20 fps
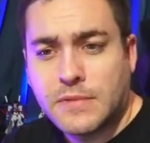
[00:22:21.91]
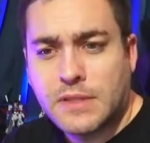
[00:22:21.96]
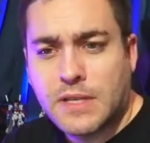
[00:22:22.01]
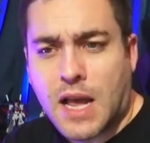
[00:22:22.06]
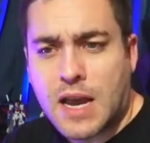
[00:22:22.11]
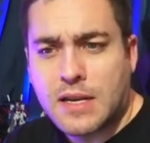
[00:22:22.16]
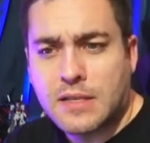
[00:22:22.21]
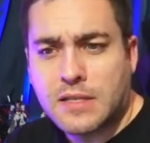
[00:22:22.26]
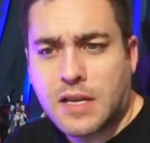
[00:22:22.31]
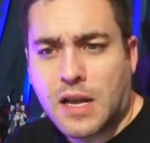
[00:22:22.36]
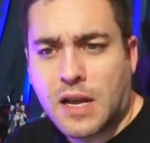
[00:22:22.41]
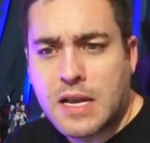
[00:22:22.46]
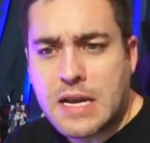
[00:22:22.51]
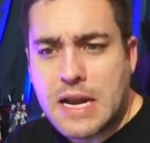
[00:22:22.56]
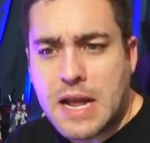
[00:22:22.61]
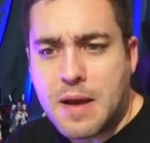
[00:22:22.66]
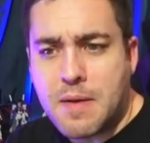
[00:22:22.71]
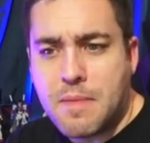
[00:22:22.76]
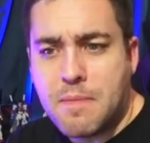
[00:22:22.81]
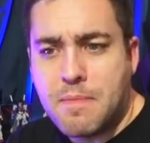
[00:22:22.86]
kind of
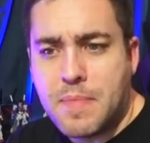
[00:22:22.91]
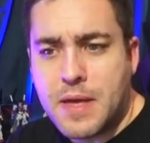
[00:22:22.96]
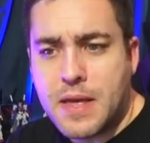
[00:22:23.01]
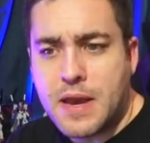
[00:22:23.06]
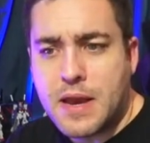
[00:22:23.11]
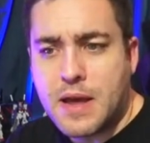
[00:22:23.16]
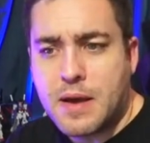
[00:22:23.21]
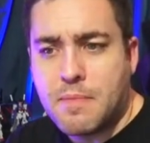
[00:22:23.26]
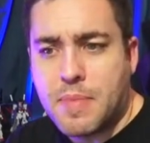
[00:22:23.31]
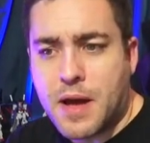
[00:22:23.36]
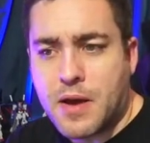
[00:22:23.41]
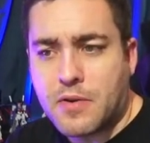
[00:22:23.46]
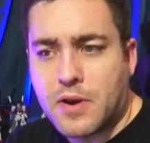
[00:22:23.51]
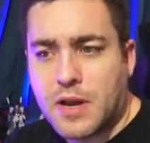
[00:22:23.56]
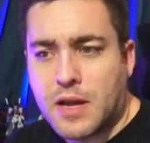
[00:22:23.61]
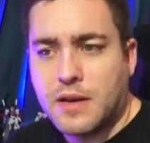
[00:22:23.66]
talking a bit about